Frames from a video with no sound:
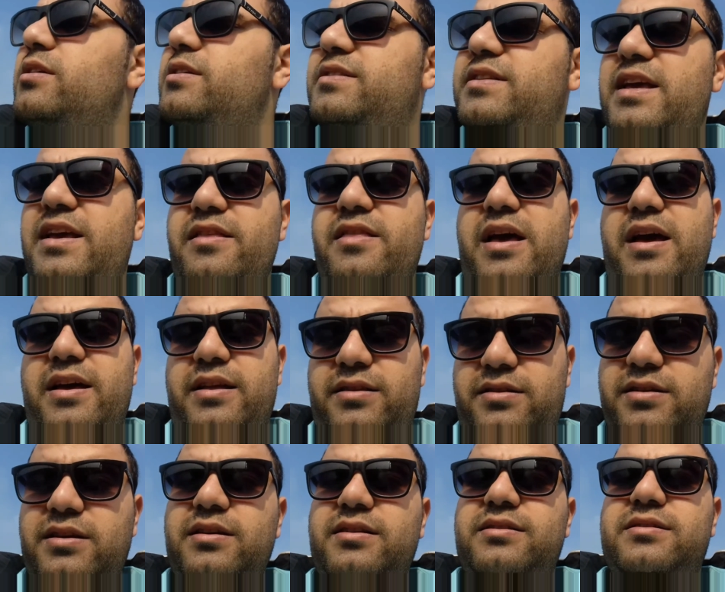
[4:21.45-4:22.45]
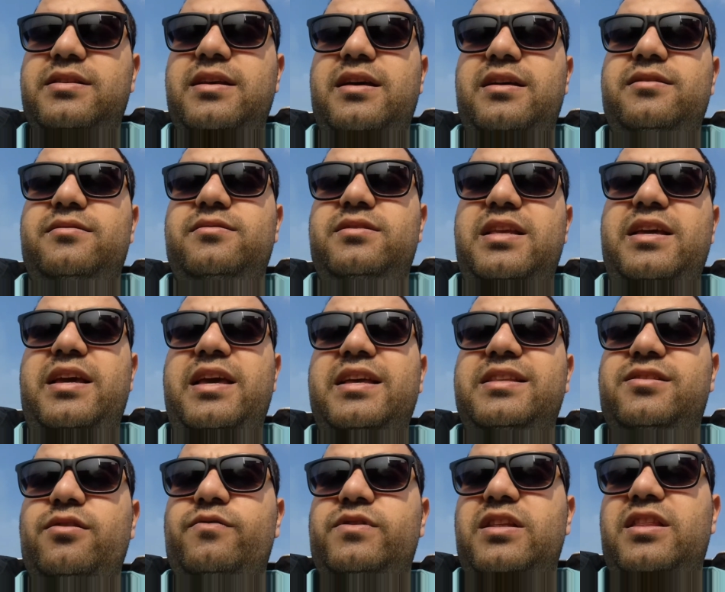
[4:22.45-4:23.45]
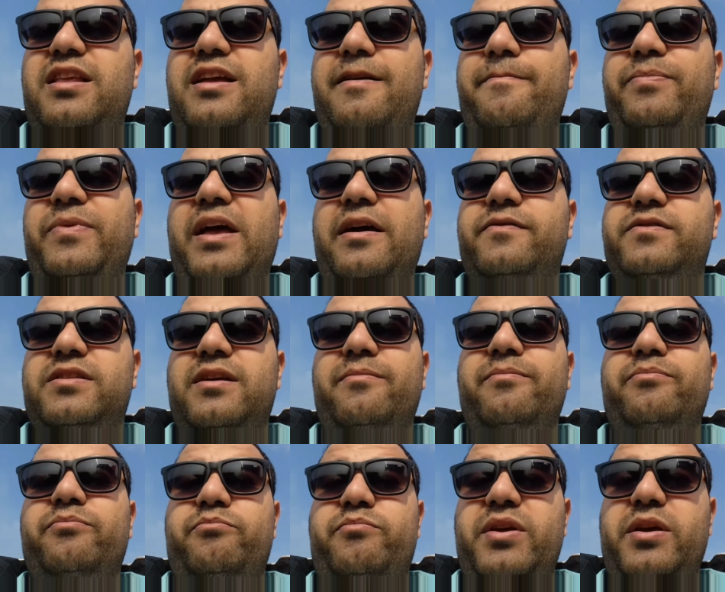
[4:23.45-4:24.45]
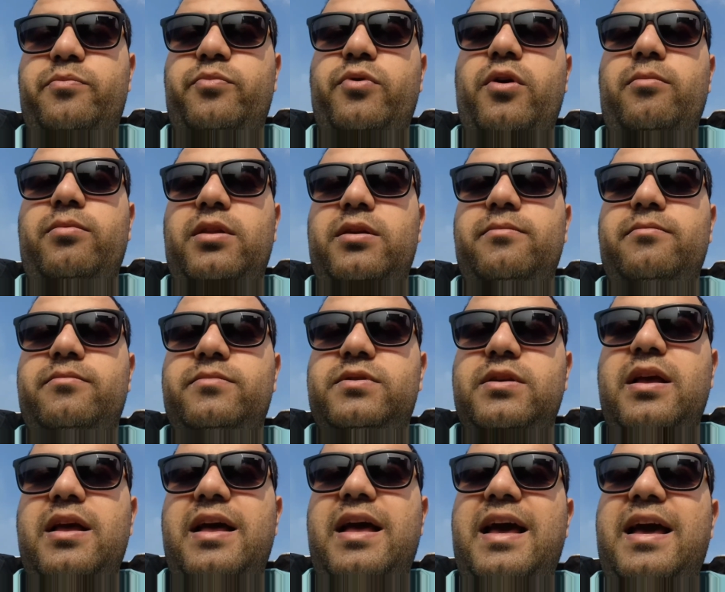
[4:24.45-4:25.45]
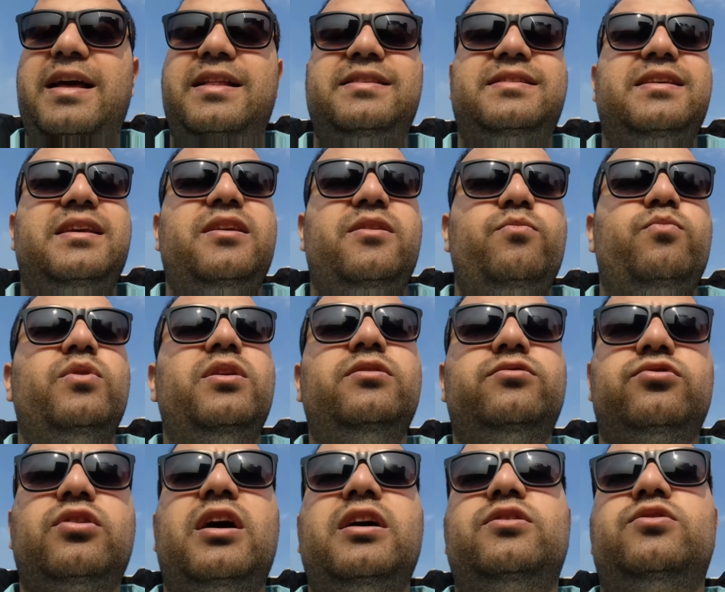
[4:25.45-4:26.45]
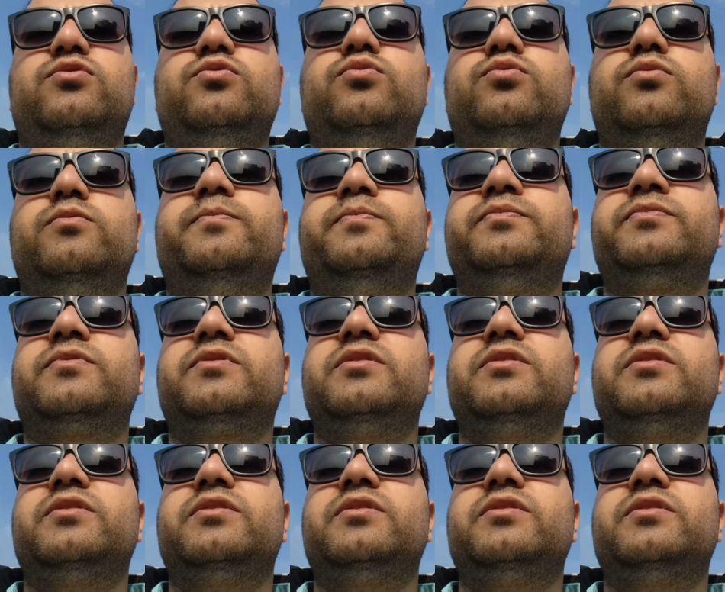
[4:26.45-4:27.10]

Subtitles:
say that the gates of the dam have some big problems, and they will try to